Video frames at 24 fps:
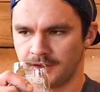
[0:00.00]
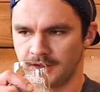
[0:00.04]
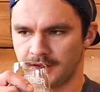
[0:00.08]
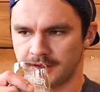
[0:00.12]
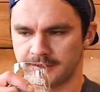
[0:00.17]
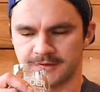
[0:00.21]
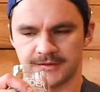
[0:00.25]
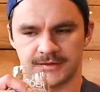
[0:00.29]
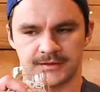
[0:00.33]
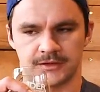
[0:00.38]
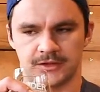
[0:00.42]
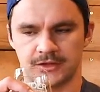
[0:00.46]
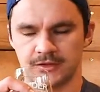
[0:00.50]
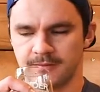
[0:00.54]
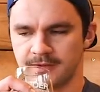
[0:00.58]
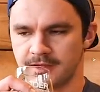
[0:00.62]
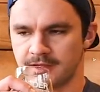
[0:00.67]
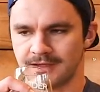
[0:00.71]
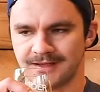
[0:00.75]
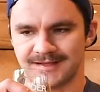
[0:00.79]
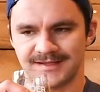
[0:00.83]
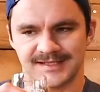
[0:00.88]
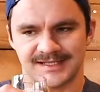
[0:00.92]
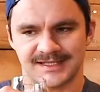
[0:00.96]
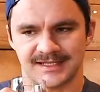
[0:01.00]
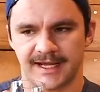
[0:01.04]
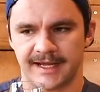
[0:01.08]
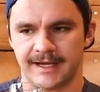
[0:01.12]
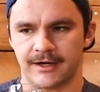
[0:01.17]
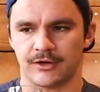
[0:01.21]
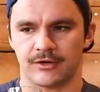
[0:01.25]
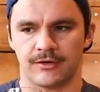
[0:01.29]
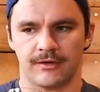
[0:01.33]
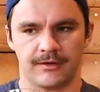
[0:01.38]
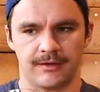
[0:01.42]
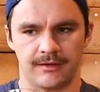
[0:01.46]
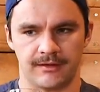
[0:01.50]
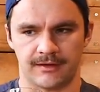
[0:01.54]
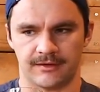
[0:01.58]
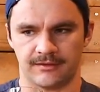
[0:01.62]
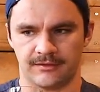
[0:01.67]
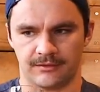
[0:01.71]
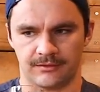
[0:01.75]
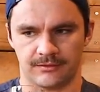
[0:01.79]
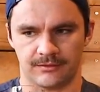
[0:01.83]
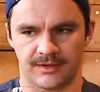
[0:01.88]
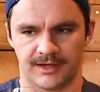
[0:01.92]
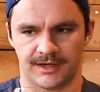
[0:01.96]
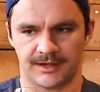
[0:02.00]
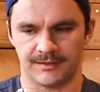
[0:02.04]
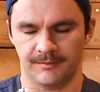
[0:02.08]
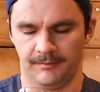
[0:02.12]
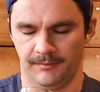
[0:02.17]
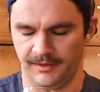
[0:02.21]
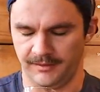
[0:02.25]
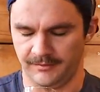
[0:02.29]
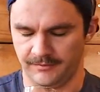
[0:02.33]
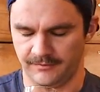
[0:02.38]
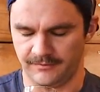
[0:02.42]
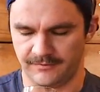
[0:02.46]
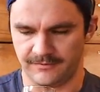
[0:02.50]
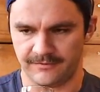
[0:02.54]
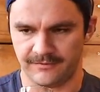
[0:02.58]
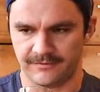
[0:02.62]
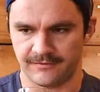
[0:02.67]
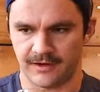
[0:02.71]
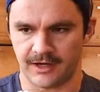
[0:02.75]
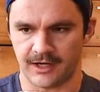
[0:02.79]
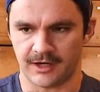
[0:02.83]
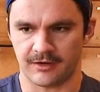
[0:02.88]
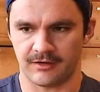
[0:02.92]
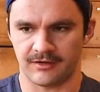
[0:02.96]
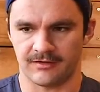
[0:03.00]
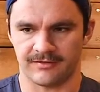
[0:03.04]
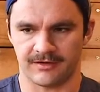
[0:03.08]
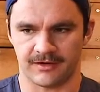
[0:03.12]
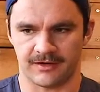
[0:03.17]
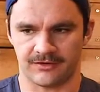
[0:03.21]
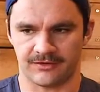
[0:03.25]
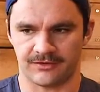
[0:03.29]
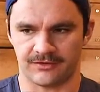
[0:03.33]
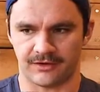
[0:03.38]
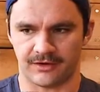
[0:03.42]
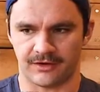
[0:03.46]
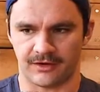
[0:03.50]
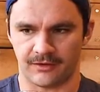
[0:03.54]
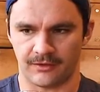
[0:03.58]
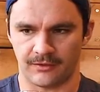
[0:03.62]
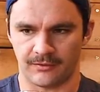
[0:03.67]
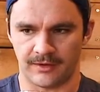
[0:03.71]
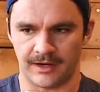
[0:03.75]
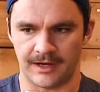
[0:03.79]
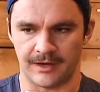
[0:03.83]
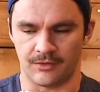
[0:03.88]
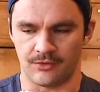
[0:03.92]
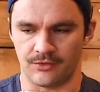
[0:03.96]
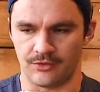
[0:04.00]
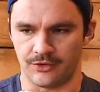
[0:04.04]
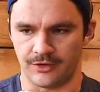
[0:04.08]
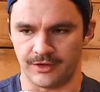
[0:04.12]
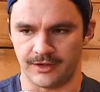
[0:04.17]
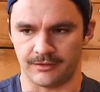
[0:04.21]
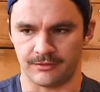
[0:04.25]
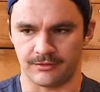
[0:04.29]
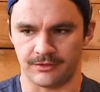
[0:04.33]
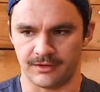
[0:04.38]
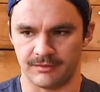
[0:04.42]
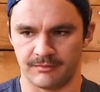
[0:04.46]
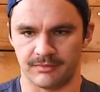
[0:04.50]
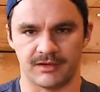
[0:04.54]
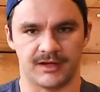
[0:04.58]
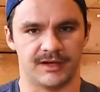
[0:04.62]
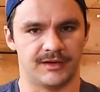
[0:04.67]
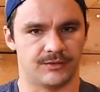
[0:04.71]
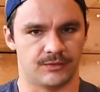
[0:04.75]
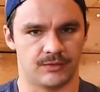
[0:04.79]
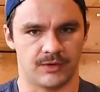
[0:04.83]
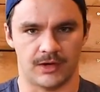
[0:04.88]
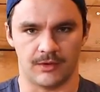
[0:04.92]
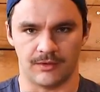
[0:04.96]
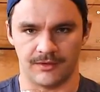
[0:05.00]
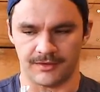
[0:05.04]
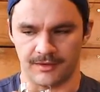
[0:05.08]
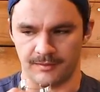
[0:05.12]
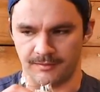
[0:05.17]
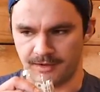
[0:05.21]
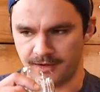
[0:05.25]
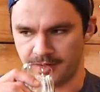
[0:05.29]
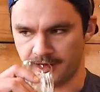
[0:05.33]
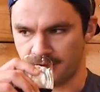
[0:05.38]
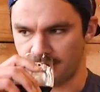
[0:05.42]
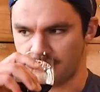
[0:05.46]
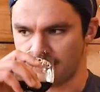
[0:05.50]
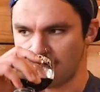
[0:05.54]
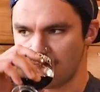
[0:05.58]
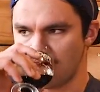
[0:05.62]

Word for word: Just a little bit of slight earthiness as well, but very, very subtle and really, really blends well with the beer.